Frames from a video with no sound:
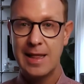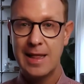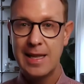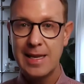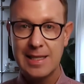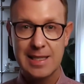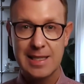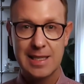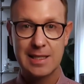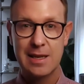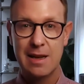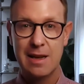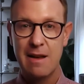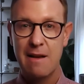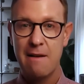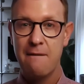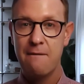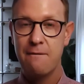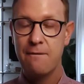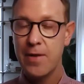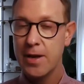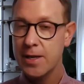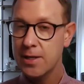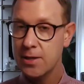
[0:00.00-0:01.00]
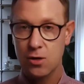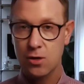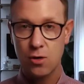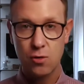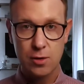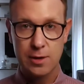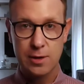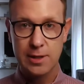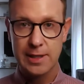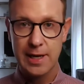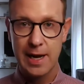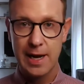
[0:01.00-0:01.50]
This is
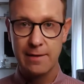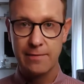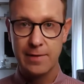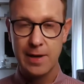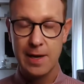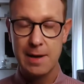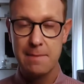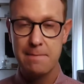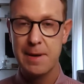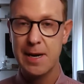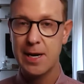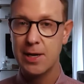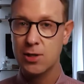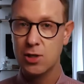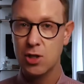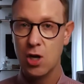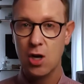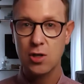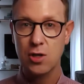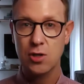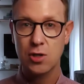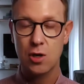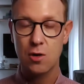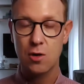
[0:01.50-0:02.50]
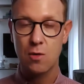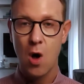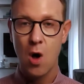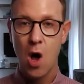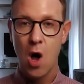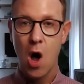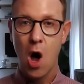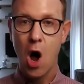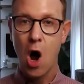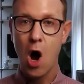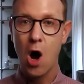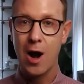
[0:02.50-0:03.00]
physical safety, but it's
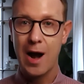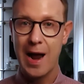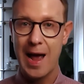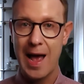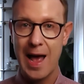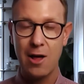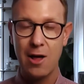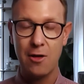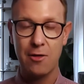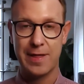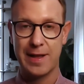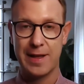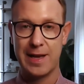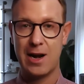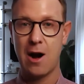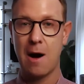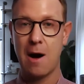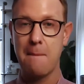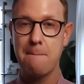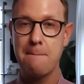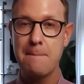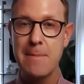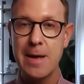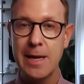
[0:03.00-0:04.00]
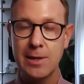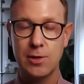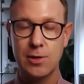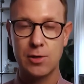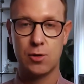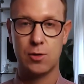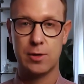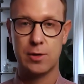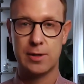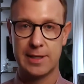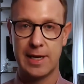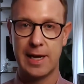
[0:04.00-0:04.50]
also our health and our
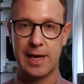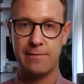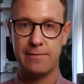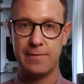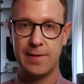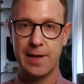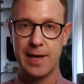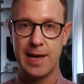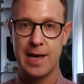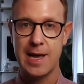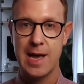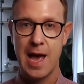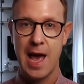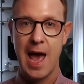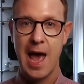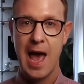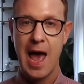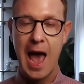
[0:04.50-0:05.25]
mental safety